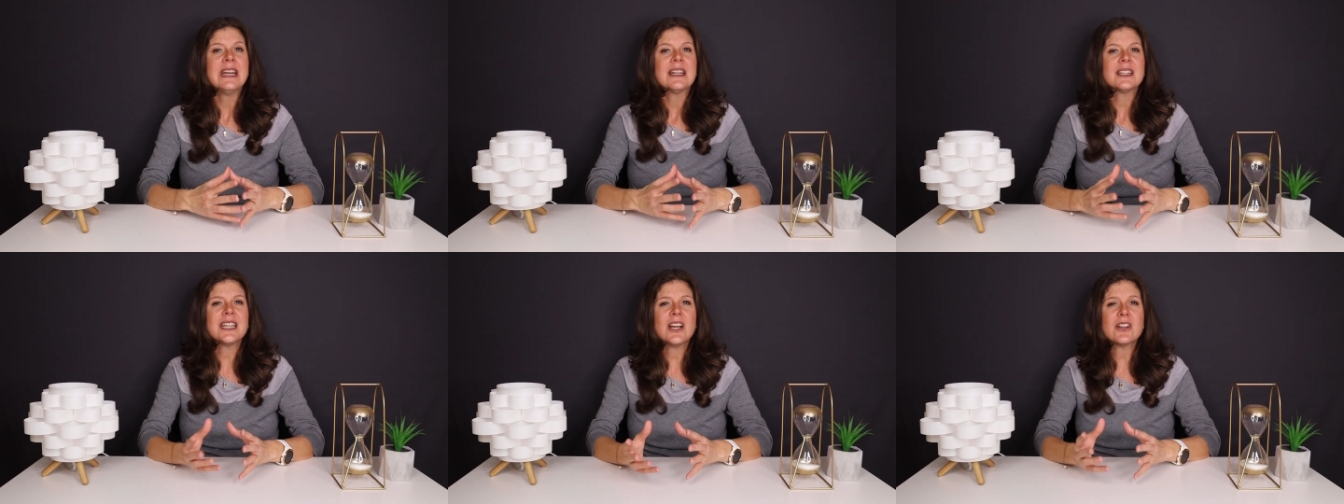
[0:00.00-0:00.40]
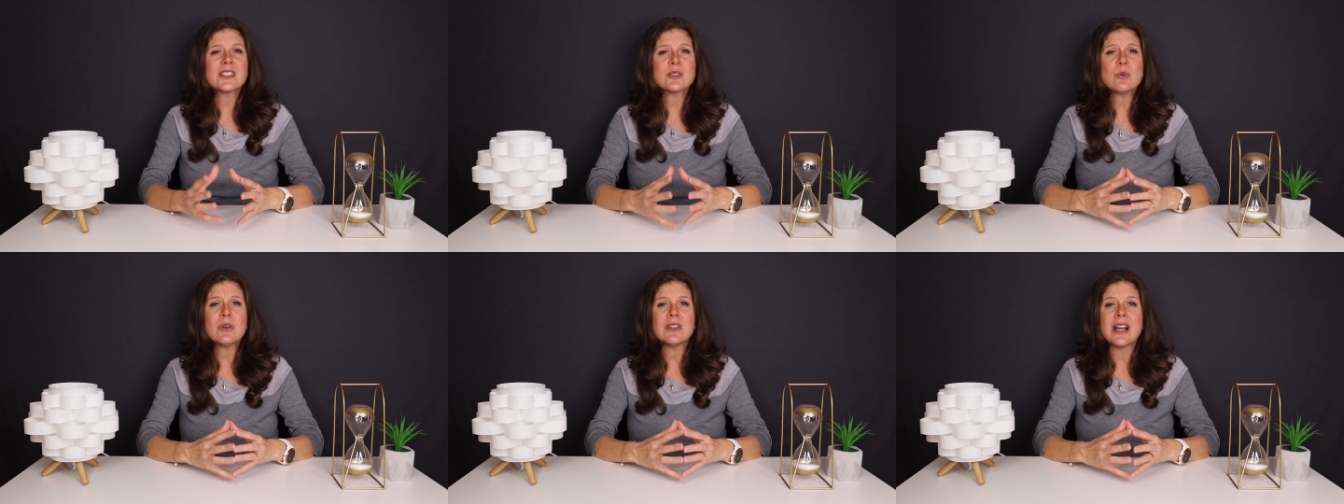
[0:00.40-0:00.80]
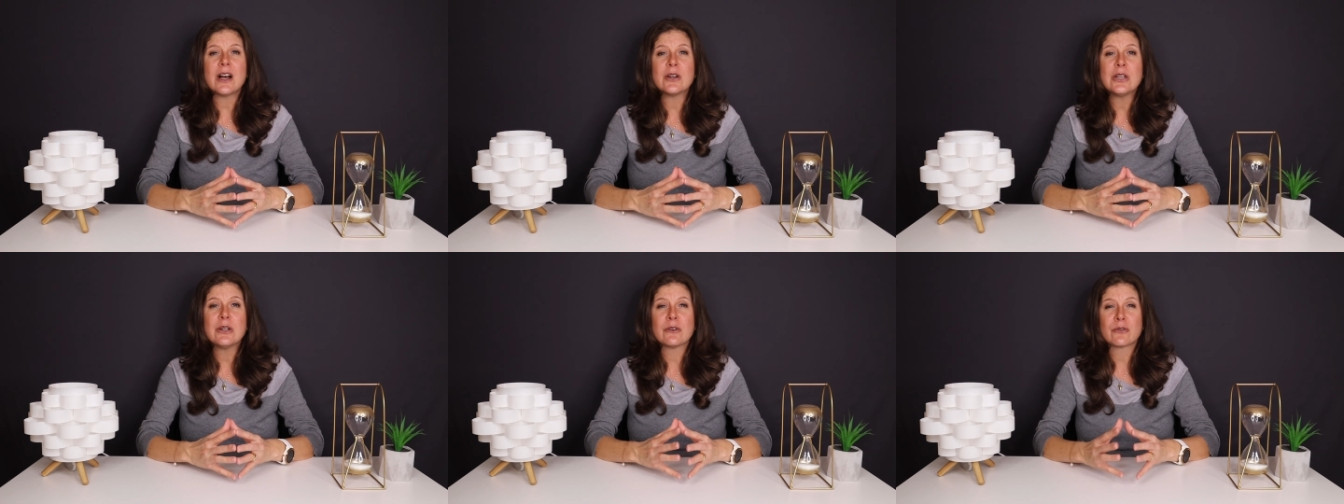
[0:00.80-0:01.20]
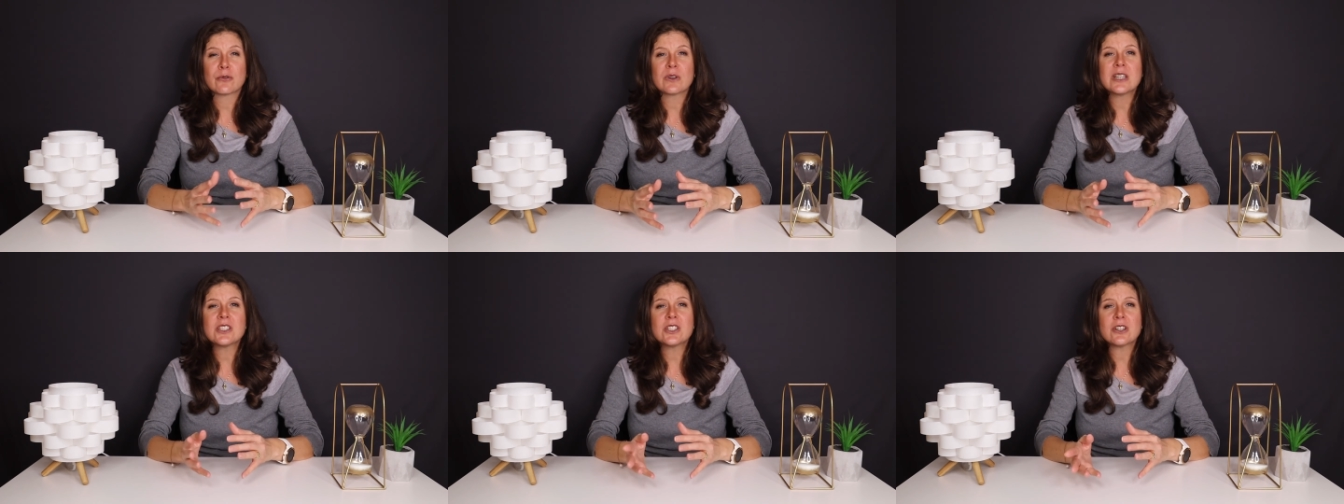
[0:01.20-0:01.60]
They also allow you to
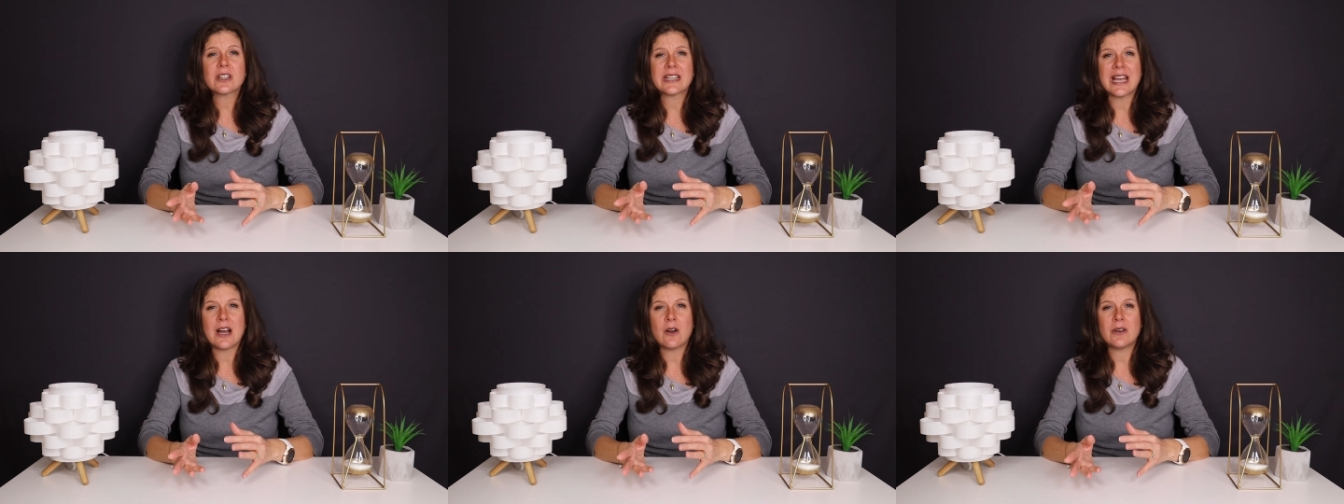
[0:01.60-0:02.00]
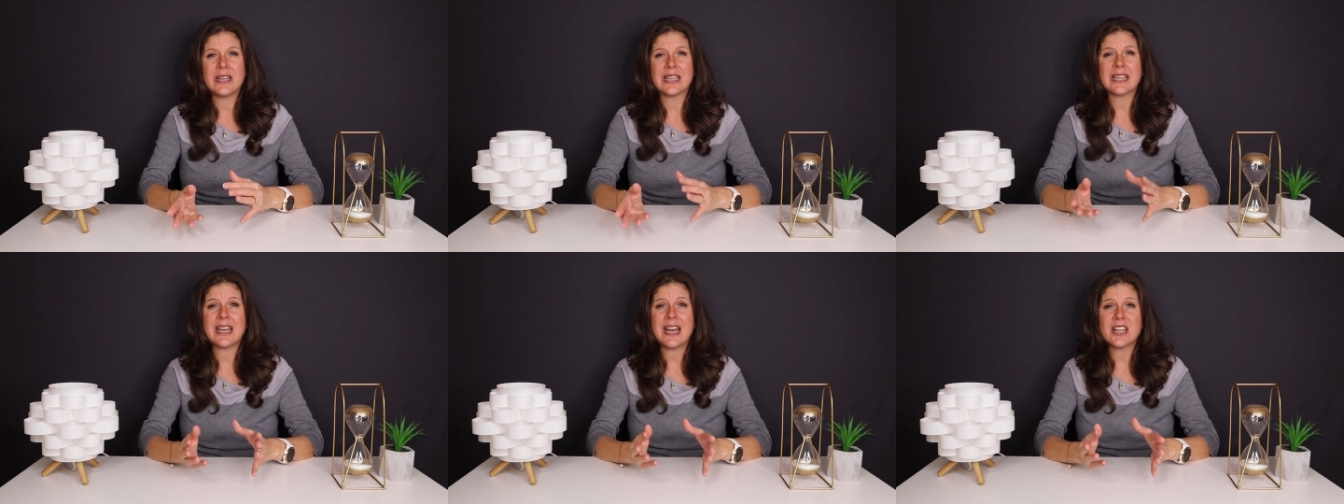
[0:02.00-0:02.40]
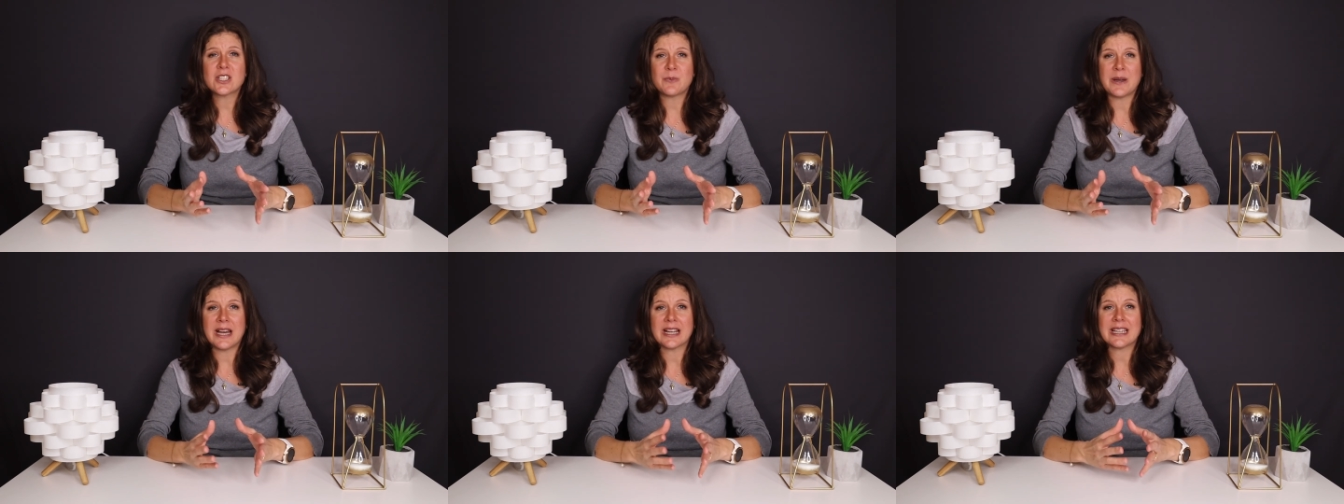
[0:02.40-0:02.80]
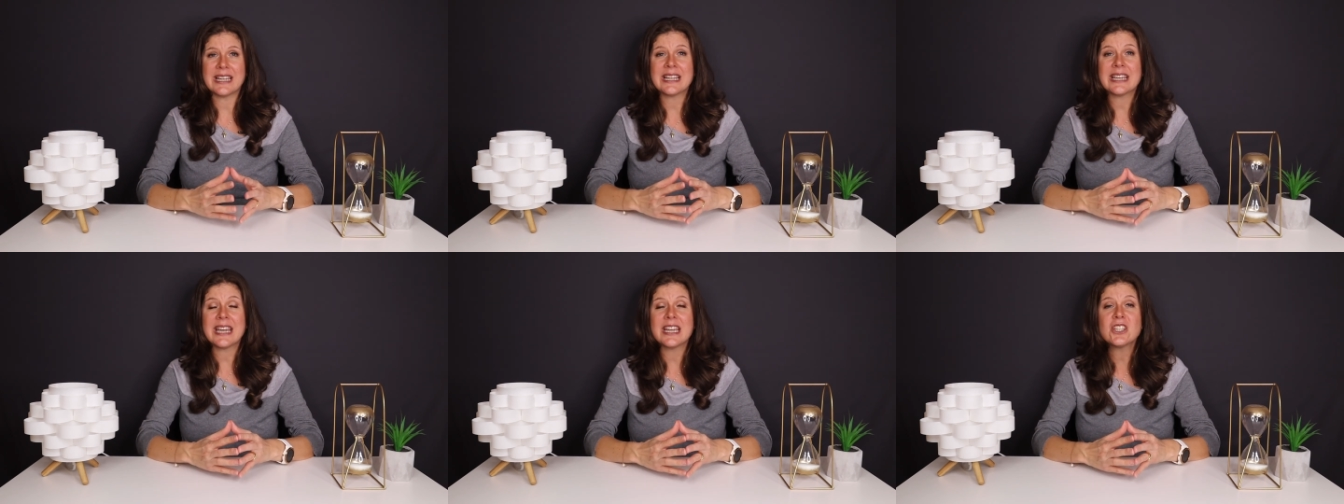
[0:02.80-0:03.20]
freeze your account and cash back
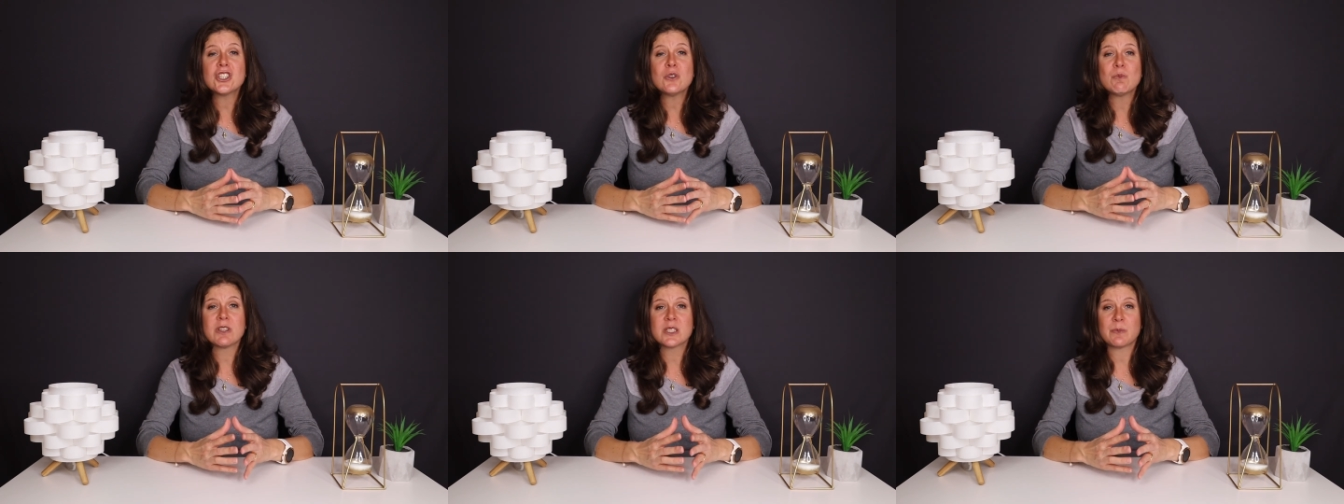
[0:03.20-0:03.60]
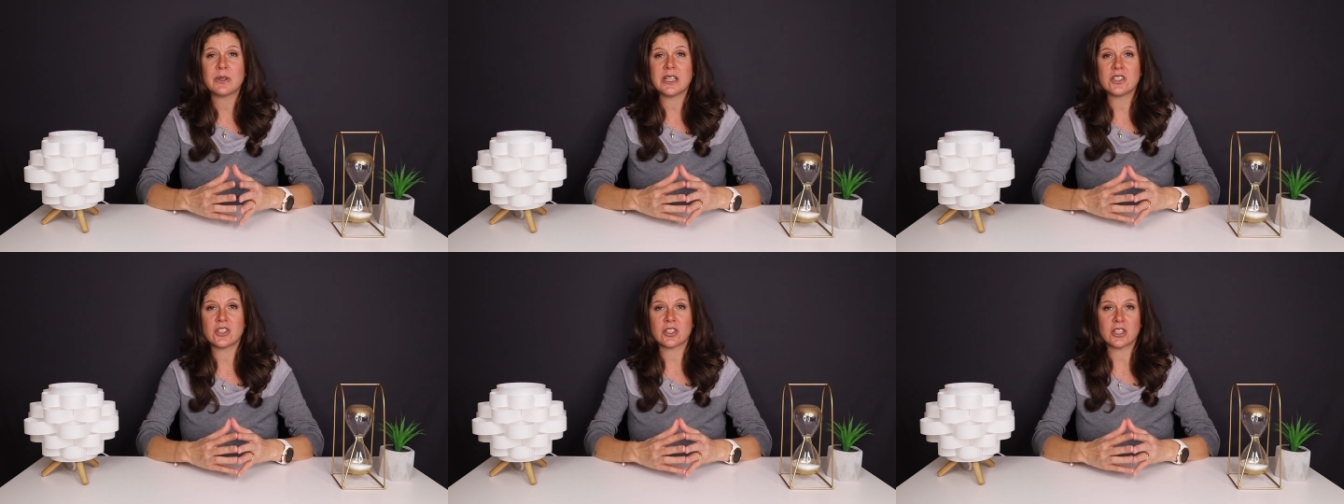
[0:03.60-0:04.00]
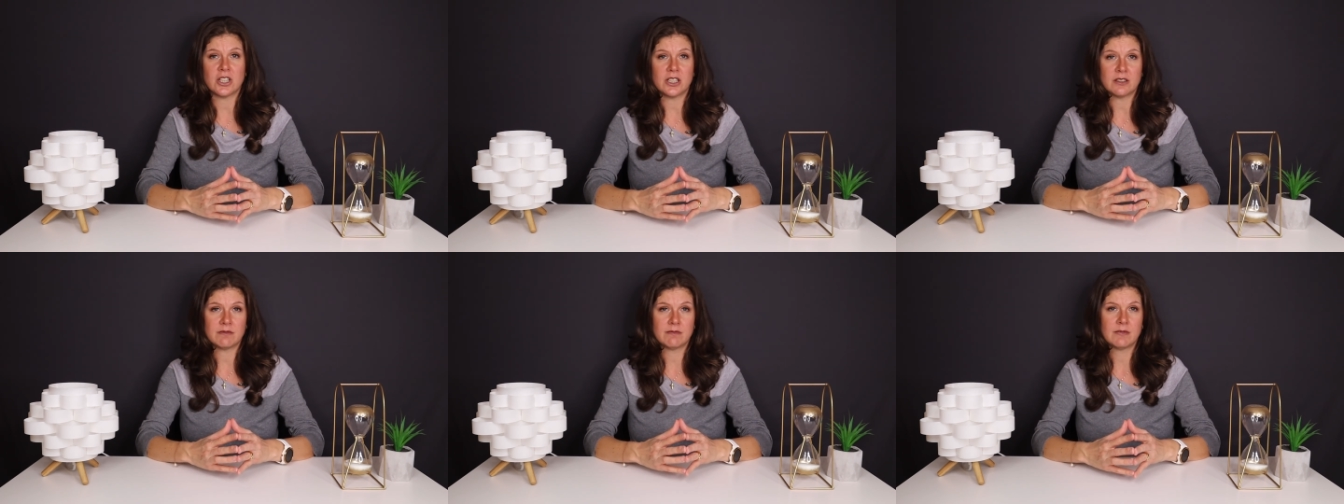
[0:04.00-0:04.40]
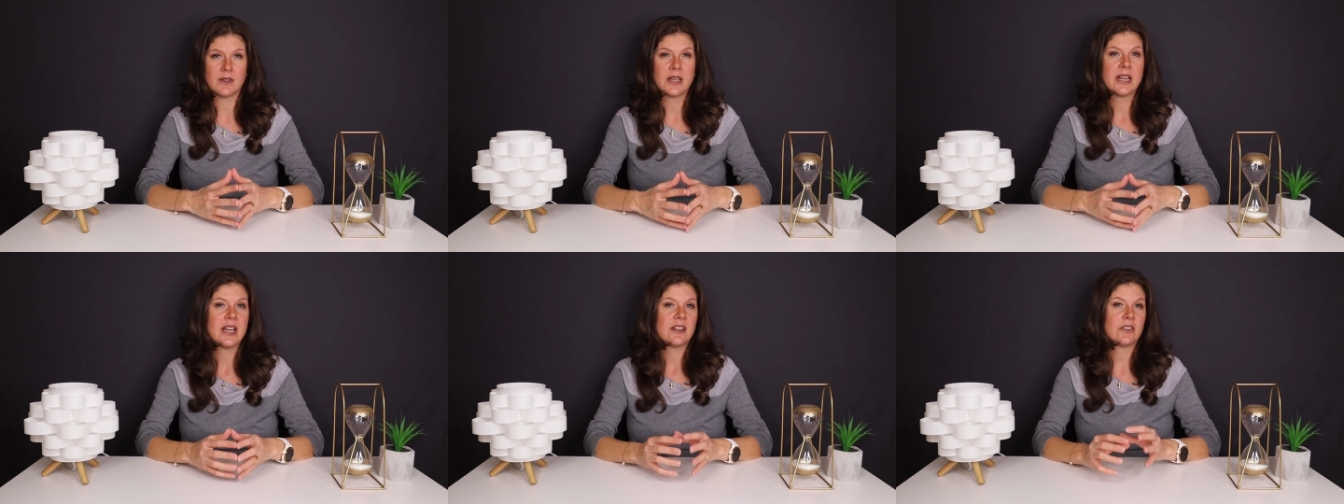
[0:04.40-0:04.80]
in case you misplace your card.
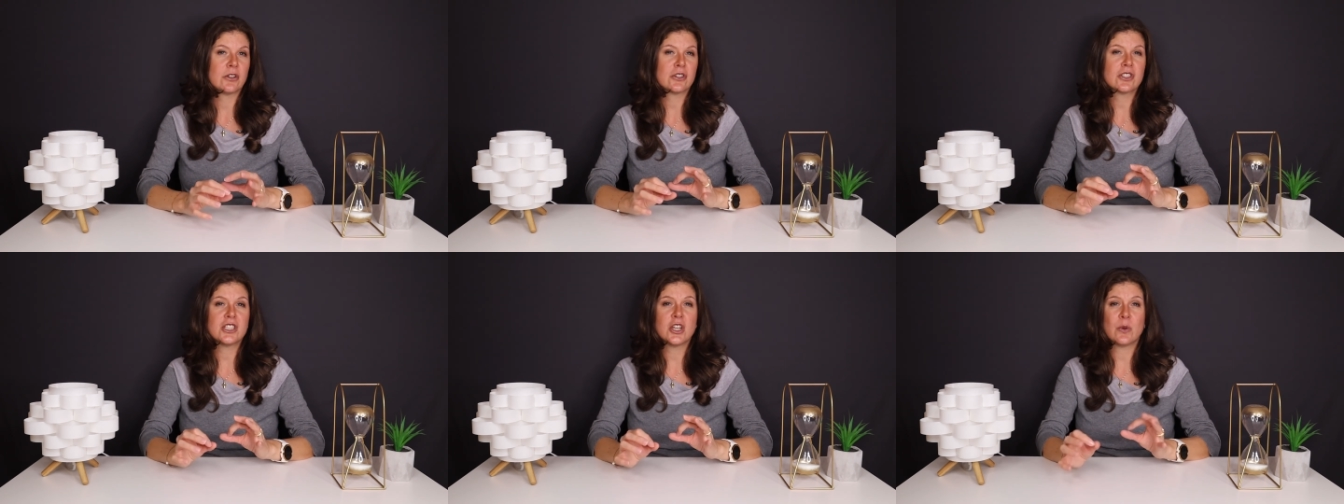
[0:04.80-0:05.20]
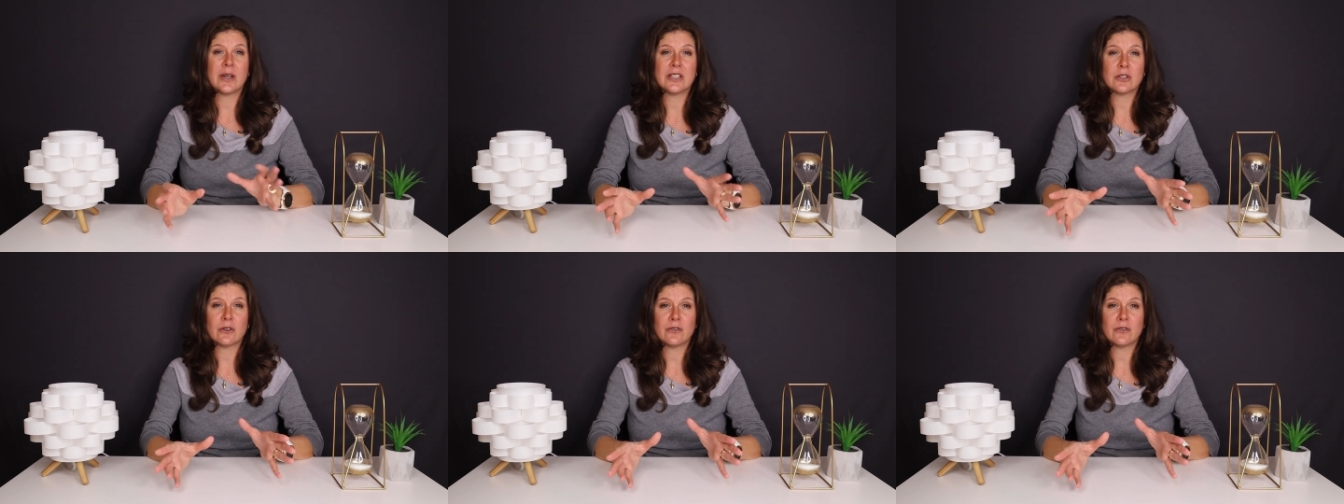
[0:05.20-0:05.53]
There's no annual